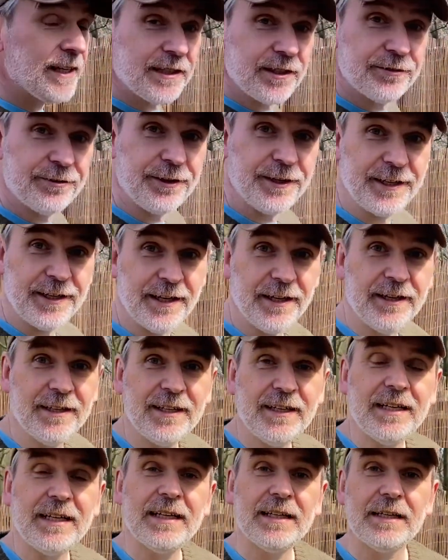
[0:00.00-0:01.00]
of here
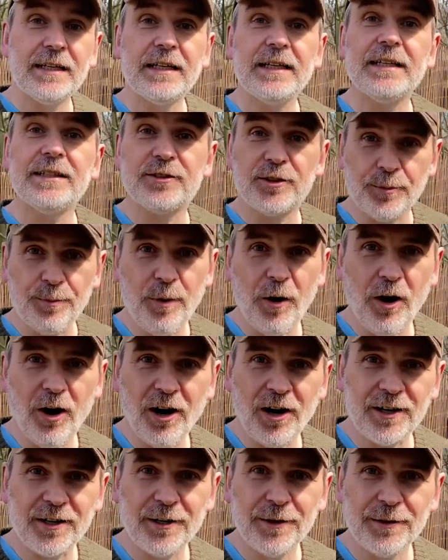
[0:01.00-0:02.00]
is the
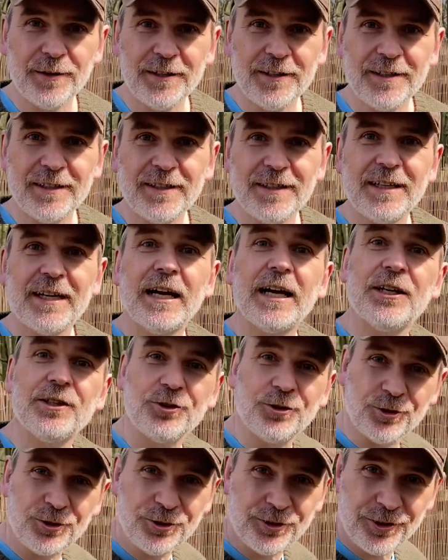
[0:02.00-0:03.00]
park, and
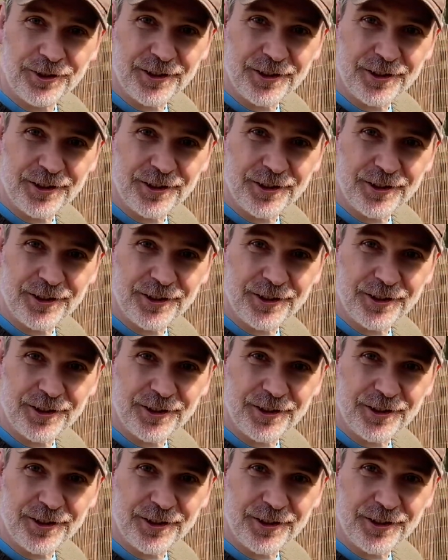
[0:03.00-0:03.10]
just to the